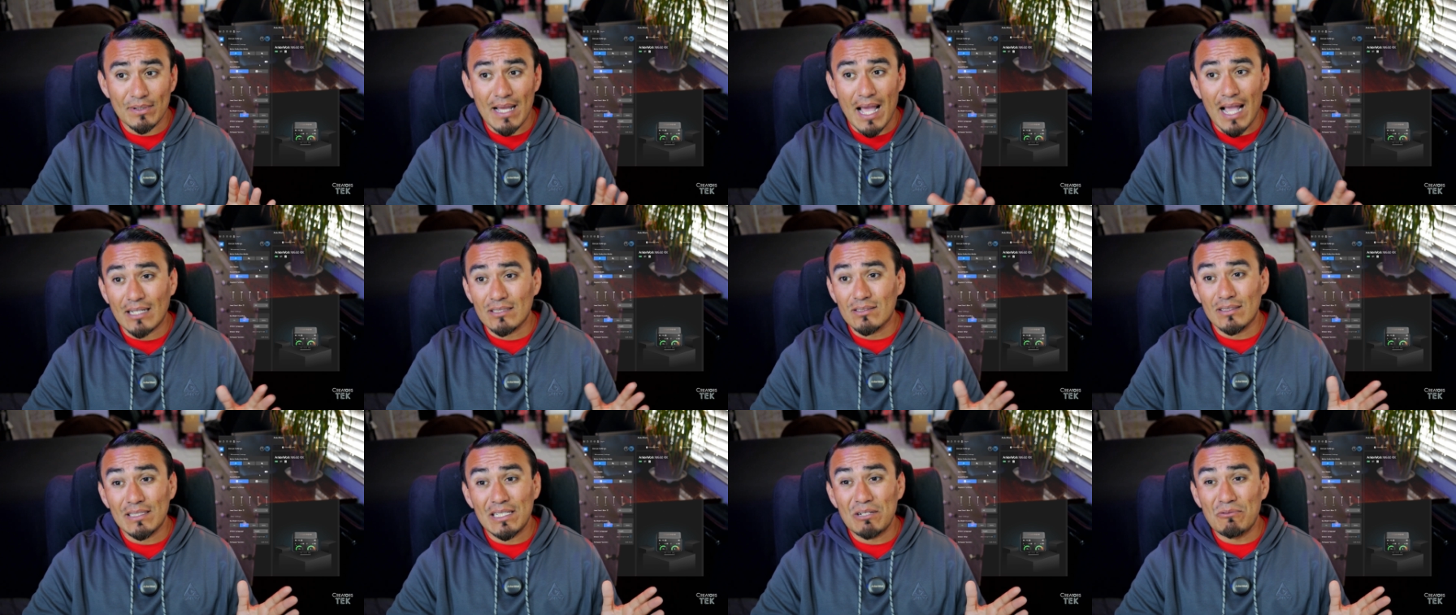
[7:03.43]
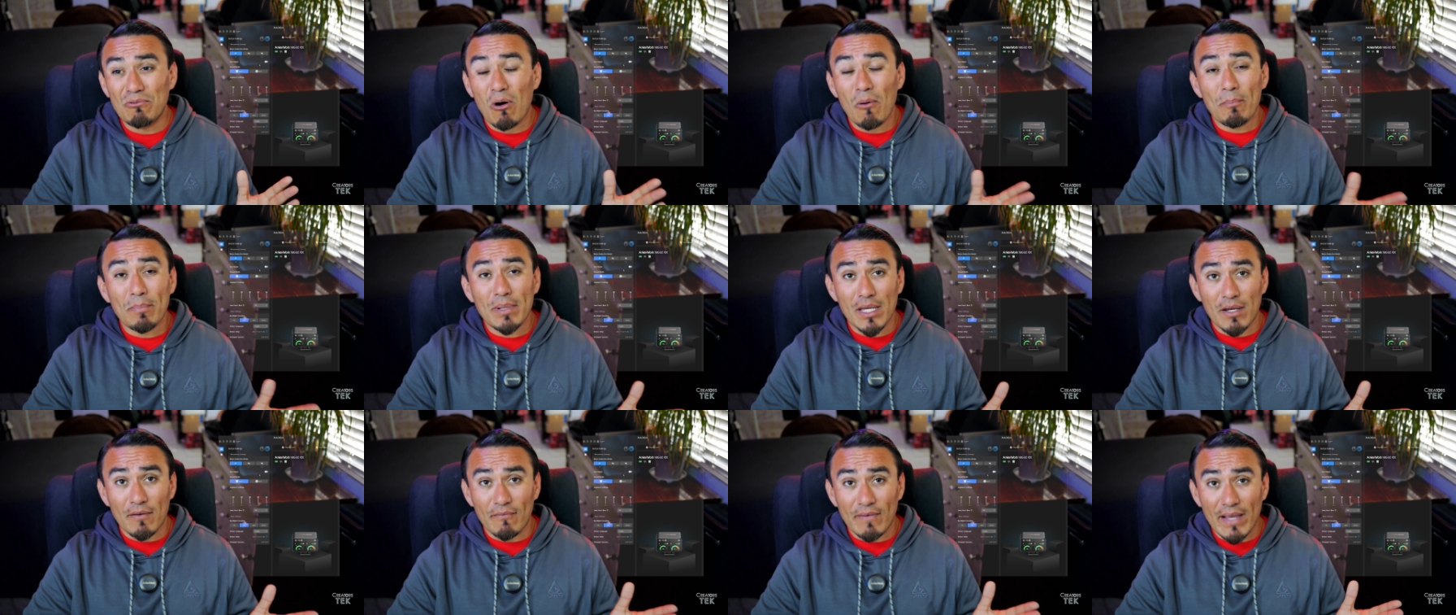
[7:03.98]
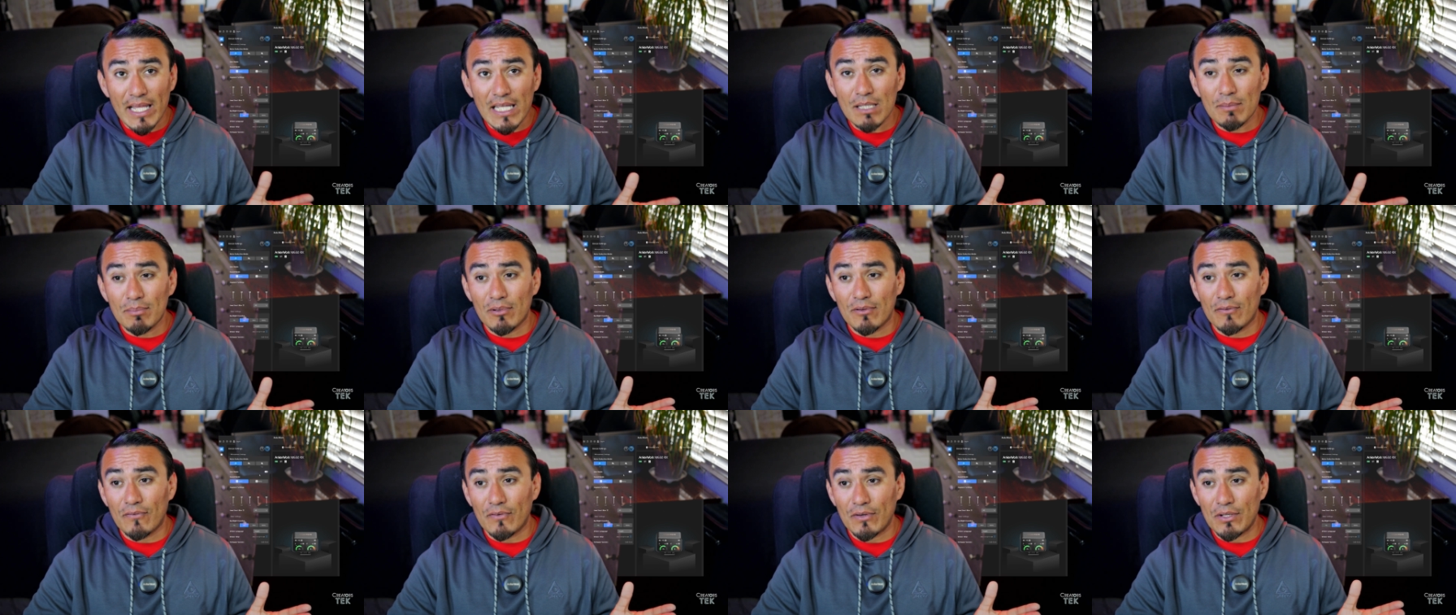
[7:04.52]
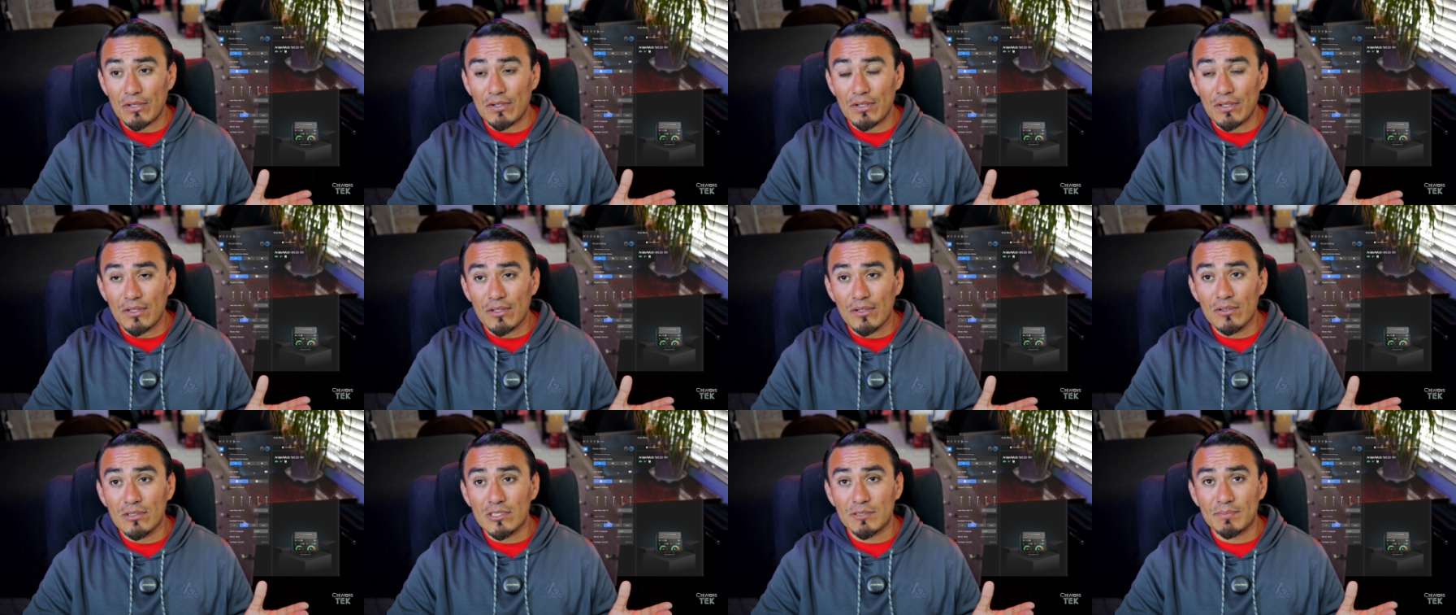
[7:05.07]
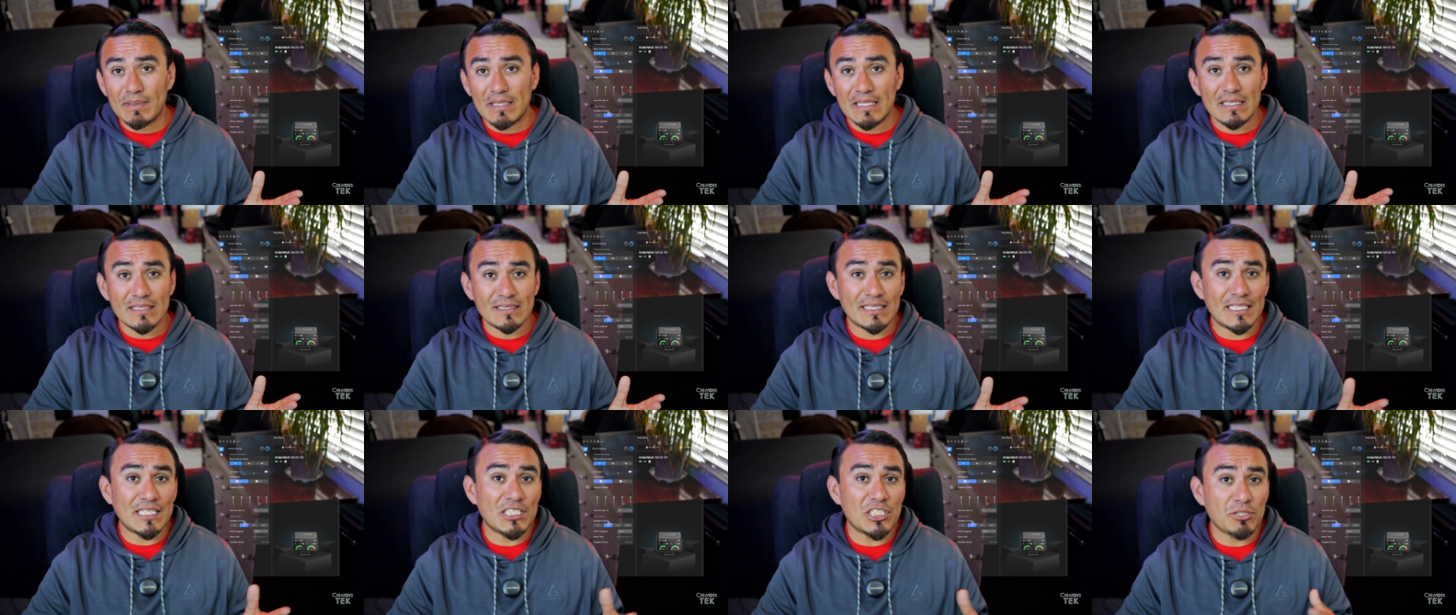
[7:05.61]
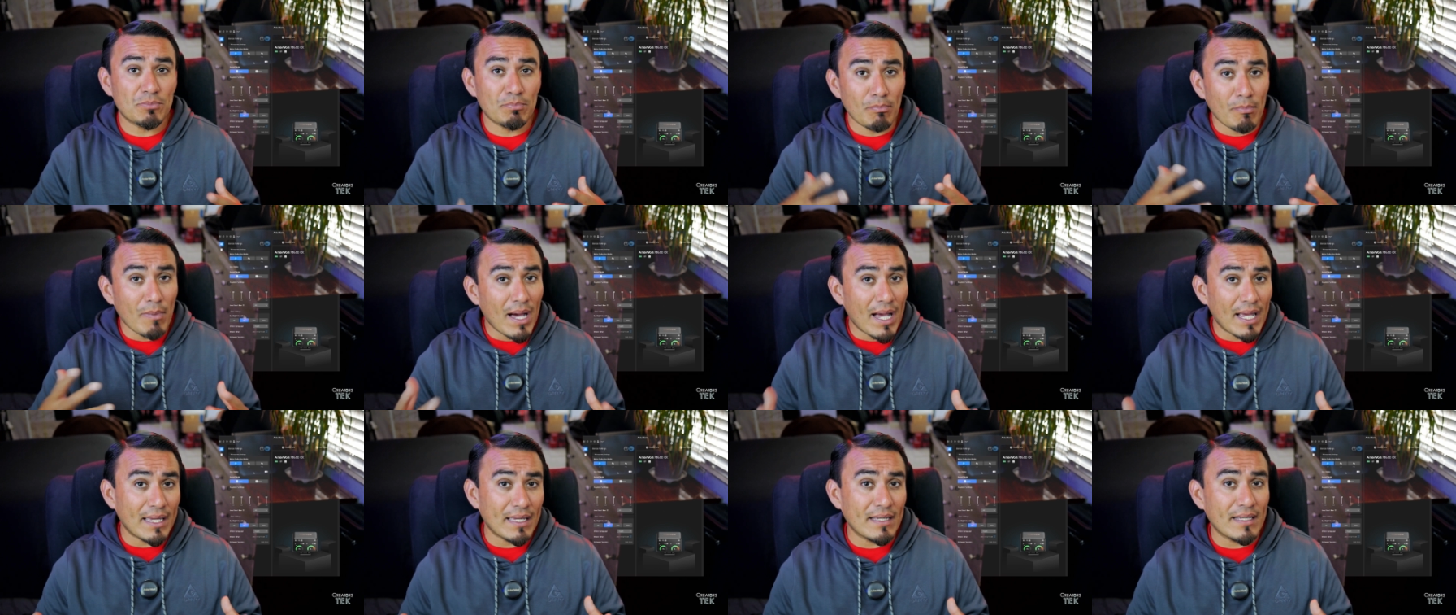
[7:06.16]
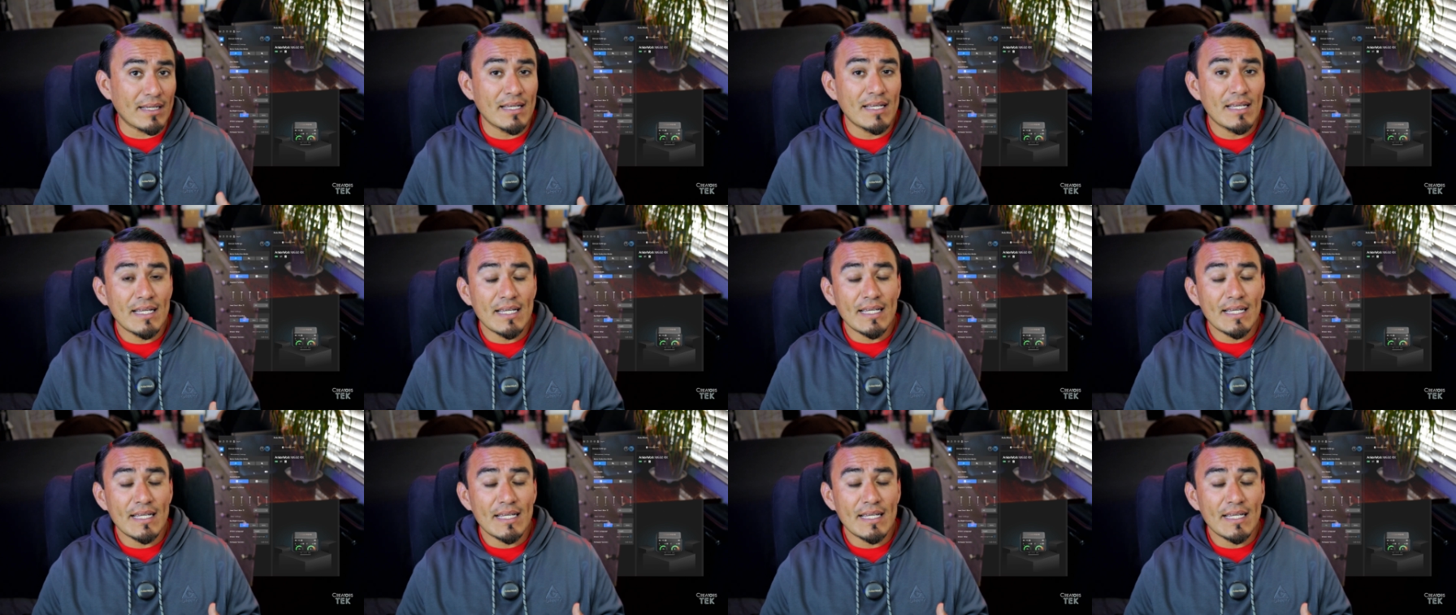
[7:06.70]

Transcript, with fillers: Actually, it won't be available for you to use because each mic